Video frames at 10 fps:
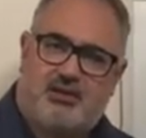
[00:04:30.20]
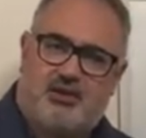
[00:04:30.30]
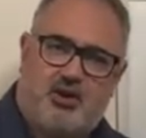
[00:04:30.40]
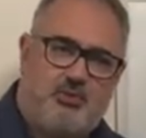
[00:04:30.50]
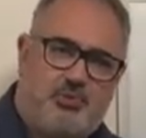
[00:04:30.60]

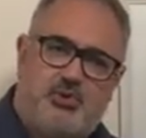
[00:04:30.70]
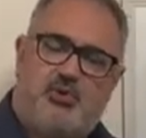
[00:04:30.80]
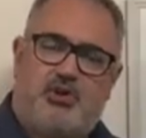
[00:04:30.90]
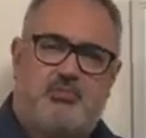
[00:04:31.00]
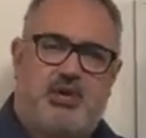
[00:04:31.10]

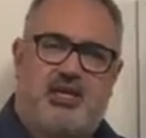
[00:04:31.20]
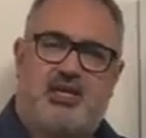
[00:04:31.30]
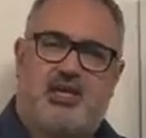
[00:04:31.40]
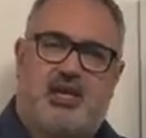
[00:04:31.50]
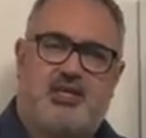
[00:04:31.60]
opioid
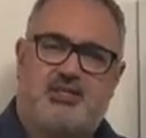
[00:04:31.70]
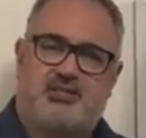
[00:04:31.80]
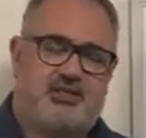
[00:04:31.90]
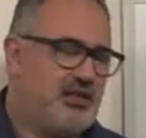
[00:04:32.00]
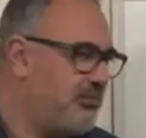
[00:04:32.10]
medication,
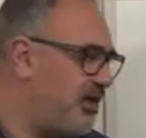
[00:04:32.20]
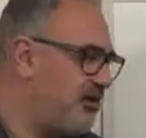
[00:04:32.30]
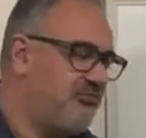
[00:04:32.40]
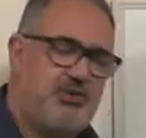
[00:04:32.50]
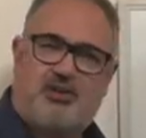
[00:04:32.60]
and they might
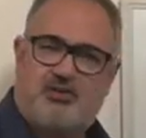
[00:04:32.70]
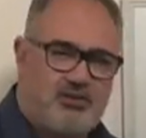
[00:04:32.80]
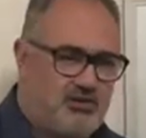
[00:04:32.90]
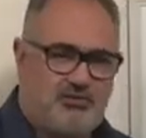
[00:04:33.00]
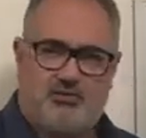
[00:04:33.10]
have been on
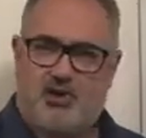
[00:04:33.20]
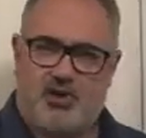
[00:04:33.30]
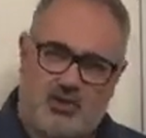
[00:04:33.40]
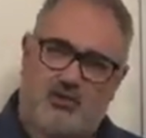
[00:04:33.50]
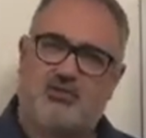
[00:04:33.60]
it for a
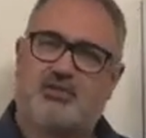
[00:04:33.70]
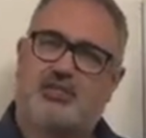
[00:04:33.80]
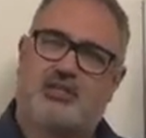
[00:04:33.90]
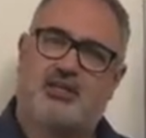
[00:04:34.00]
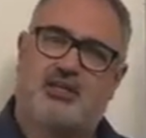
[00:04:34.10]
long
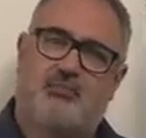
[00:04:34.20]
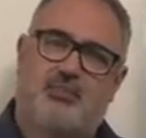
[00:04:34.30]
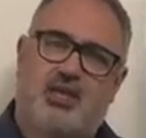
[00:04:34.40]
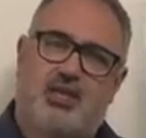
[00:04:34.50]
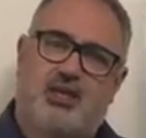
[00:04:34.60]
time,
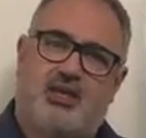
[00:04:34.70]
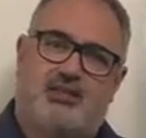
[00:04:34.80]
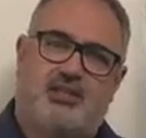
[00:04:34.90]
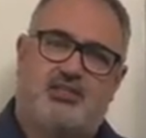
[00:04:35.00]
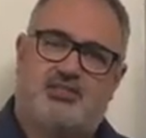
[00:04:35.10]
and
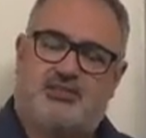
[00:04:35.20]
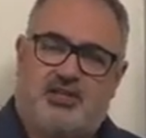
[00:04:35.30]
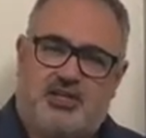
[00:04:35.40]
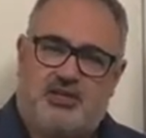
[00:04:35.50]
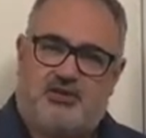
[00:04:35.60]
then
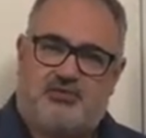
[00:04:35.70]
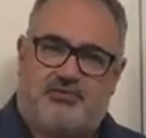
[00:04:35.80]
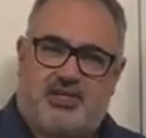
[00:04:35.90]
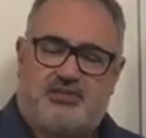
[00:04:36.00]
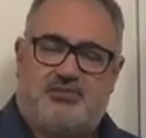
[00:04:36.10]
suddenly you're
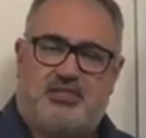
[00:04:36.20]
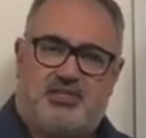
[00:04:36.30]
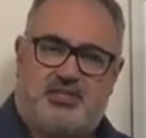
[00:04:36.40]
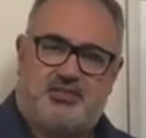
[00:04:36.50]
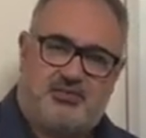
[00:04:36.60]
faced with the
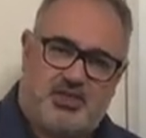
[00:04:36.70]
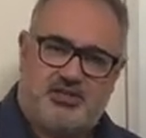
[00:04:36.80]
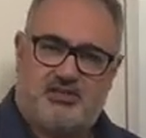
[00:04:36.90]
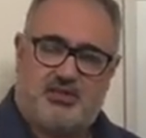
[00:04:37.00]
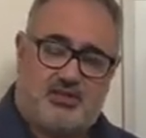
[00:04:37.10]

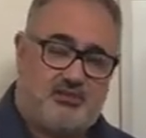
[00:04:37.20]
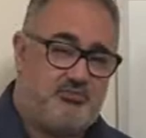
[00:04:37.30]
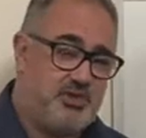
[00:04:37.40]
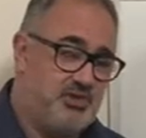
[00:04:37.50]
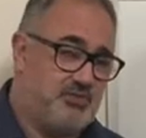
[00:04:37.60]
situation that they
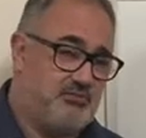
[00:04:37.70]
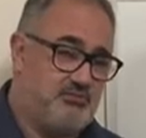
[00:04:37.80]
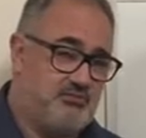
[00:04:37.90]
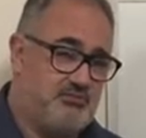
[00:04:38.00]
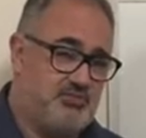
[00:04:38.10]

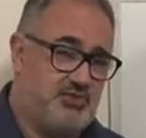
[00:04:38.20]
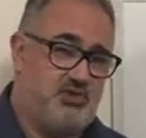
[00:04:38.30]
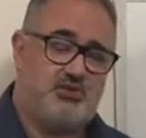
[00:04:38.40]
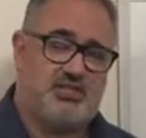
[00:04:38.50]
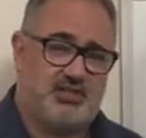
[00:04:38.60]
become
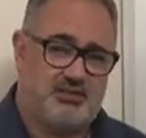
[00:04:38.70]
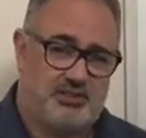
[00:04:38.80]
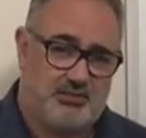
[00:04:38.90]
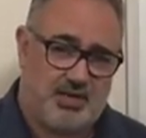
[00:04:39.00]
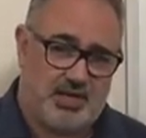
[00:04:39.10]
toxic on
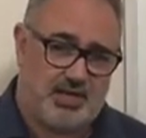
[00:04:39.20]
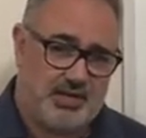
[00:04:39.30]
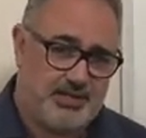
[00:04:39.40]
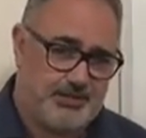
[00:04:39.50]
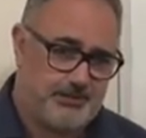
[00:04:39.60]
their
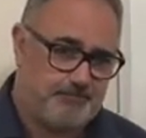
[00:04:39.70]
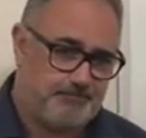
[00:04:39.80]
medication.